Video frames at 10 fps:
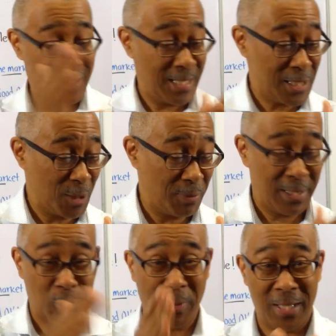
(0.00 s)

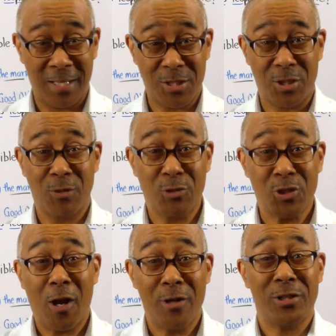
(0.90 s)
Discipline and obedience to
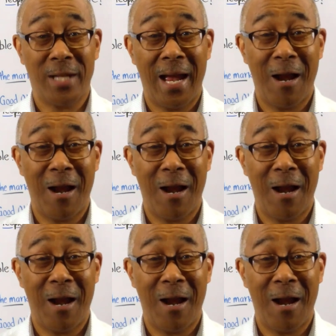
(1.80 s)
Sergeant